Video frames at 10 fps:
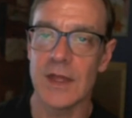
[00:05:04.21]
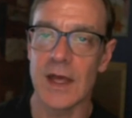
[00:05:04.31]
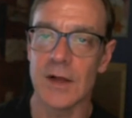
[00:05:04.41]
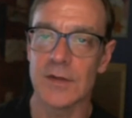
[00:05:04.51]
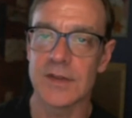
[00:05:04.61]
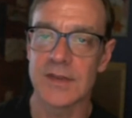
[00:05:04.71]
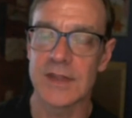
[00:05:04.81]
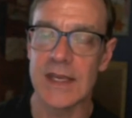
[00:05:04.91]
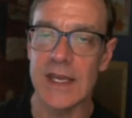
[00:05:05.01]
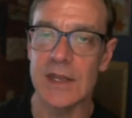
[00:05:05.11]
else is
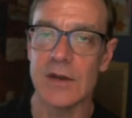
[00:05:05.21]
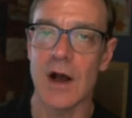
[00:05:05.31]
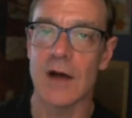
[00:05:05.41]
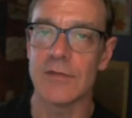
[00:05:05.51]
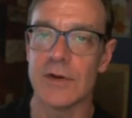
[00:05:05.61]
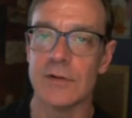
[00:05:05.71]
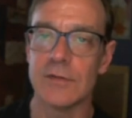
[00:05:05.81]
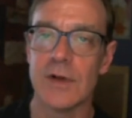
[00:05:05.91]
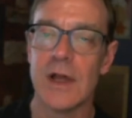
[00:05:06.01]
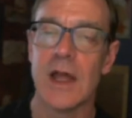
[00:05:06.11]
keyed off
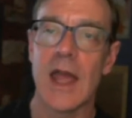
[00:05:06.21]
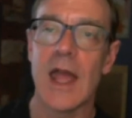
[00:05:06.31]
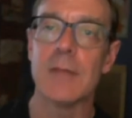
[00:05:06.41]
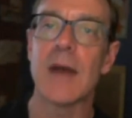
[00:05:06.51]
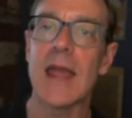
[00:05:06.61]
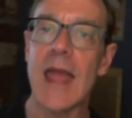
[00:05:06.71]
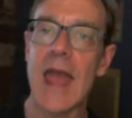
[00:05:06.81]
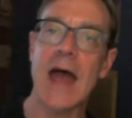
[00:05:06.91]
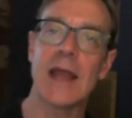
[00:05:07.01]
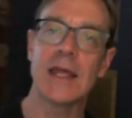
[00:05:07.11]
of. And by
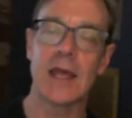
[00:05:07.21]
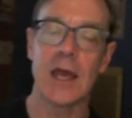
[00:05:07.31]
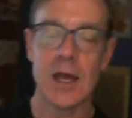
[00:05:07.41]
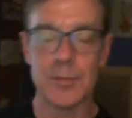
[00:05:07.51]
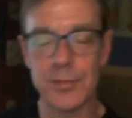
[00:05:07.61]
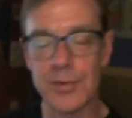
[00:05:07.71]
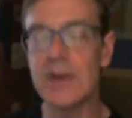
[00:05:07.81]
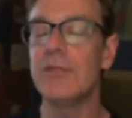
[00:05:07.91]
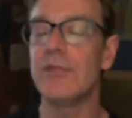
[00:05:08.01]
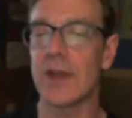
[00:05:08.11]
adding
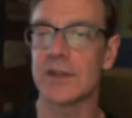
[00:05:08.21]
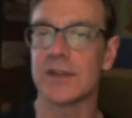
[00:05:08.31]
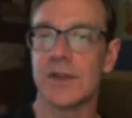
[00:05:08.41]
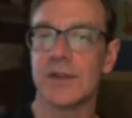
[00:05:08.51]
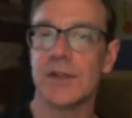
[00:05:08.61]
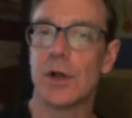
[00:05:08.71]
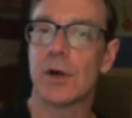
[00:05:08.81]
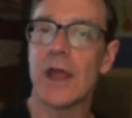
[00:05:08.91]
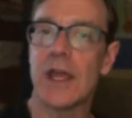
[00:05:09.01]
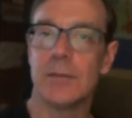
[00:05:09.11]
prefixes,
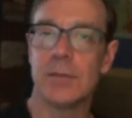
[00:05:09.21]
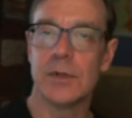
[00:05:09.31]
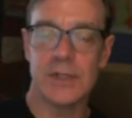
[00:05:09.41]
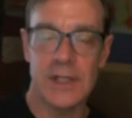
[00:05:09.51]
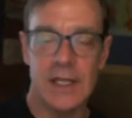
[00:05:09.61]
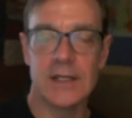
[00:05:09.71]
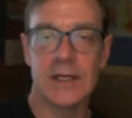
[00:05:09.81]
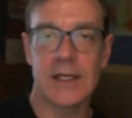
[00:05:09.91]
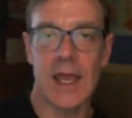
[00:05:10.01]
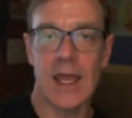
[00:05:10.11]
you're able to
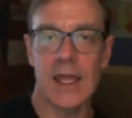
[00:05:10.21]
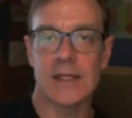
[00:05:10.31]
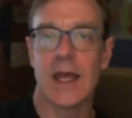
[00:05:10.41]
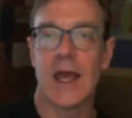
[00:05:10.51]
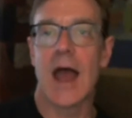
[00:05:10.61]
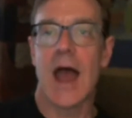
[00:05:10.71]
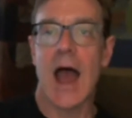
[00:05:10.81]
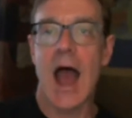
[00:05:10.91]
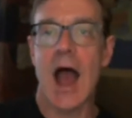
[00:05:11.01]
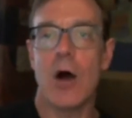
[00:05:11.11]
indicate
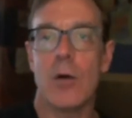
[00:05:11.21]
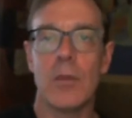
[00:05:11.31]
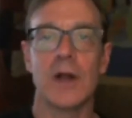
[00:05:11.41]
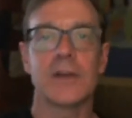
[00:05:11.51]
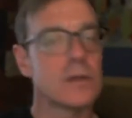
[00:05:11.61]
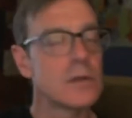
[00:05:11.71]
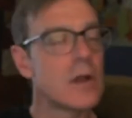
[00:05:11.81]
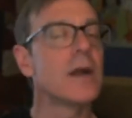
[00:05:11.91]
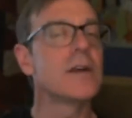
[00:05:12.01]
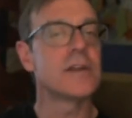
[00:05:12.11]
how much
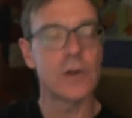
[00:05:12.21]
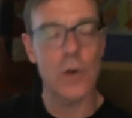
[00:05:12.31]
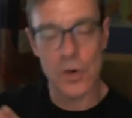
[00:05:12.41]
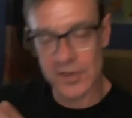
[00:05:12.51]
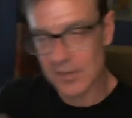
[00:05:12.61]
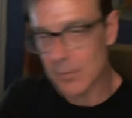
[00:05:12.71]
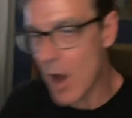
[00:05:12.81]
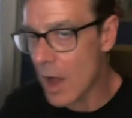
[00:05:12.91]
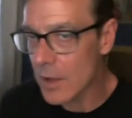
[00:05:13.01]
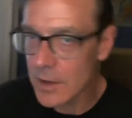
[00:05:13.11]
larger or
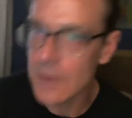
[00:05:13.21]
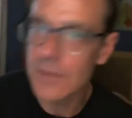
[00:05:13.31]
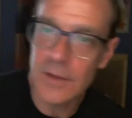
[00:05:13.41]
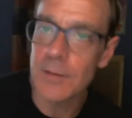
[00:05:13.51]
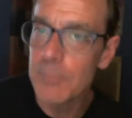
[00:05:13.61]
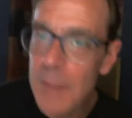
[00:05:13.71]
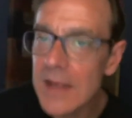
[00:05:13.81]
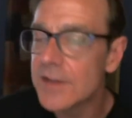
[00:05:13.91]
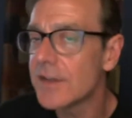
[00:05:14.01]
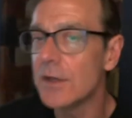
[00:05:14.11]
smaller than the
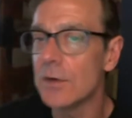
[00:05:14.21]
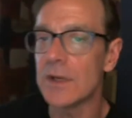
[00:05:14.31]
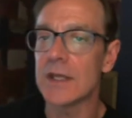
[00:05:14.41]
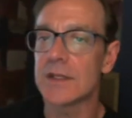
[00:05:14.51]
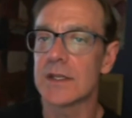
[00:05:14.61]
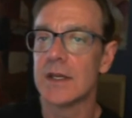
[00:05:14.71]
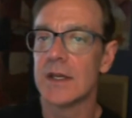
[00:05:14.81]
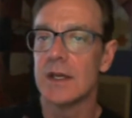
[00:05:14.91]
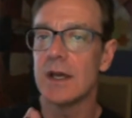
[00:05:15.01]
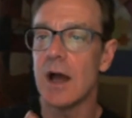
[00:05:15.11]
base unit
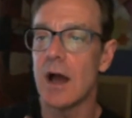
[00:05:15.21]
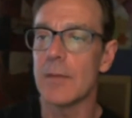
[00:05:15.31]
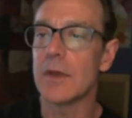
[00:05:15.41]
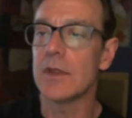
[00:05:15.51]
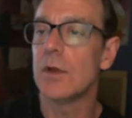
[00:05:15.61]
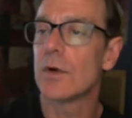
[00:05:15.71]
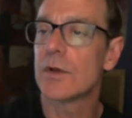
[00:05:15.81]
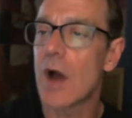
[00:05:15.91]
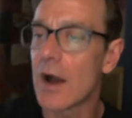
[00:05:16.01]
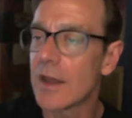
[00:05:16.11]
you're
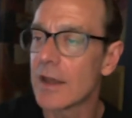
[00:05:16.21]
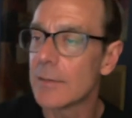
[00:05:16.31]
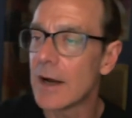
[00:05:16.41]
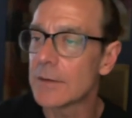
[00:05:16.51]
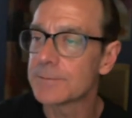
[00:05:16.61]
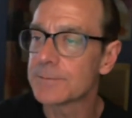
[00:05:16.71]
talking about.